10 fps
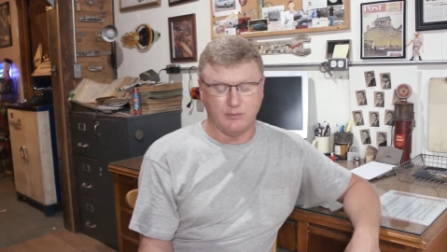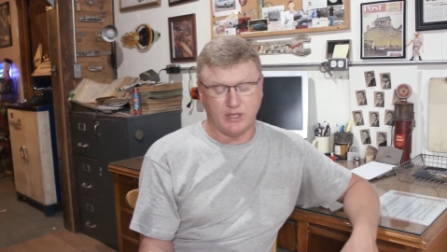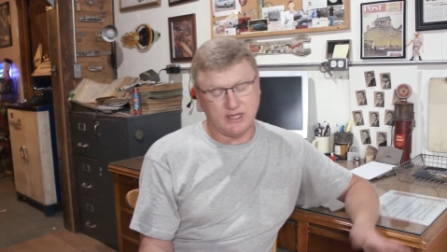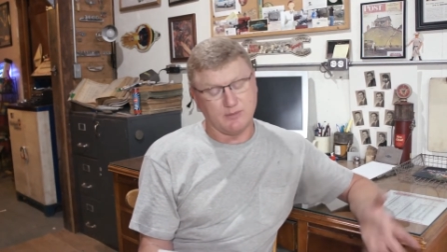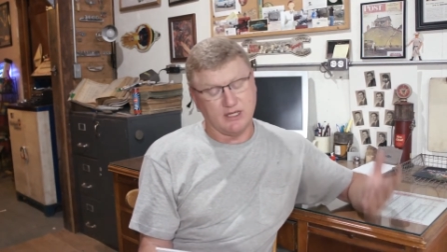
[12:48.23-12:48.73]

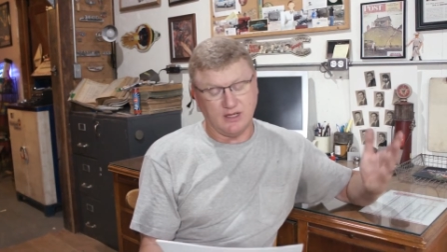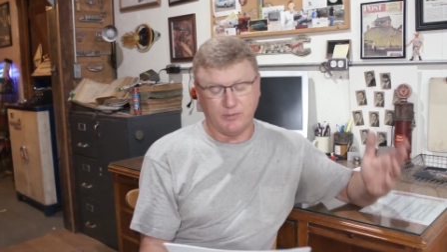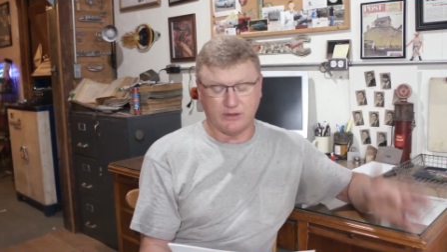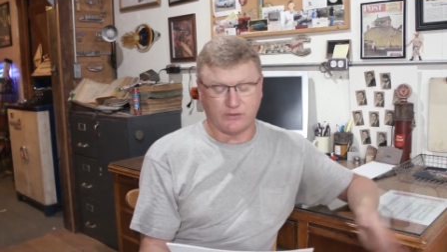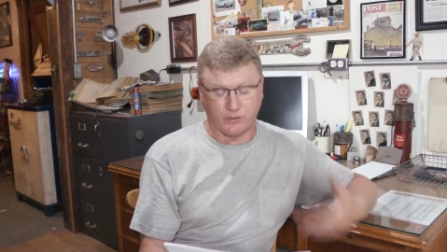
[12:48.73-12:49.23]
"Pick me
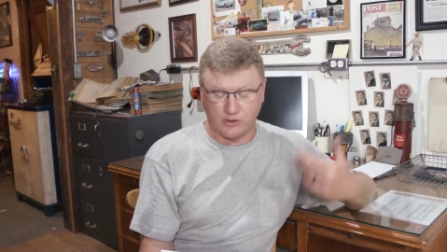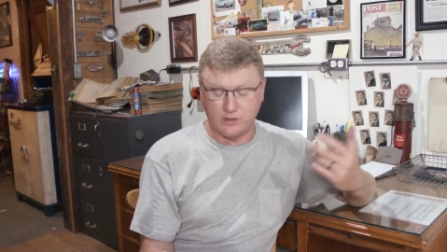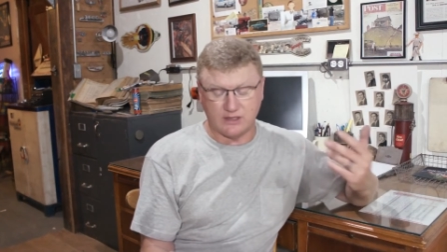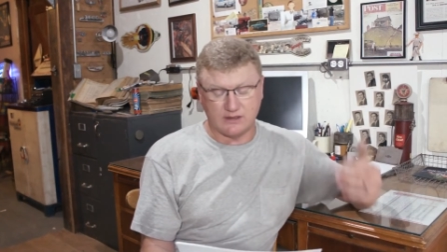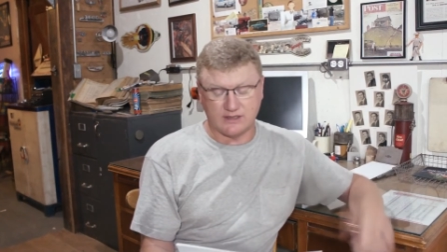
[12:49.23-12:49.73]
up and throw
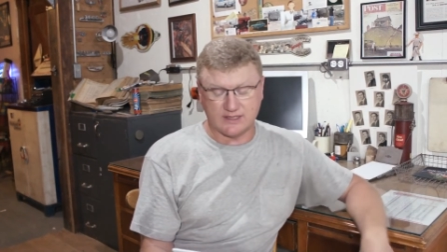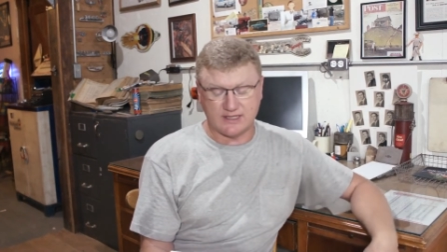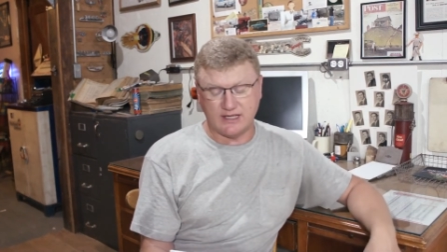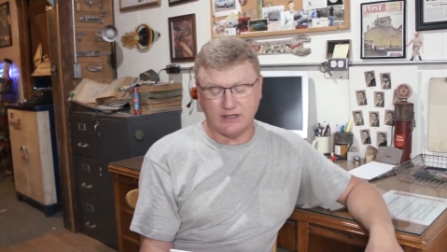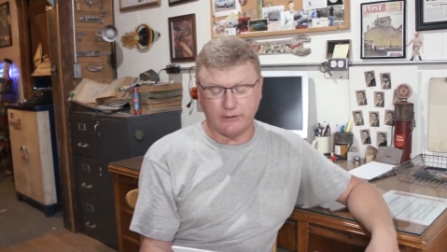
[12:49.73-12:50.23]
me into the
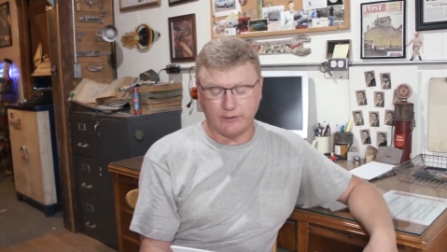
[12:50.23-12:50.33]
sea," he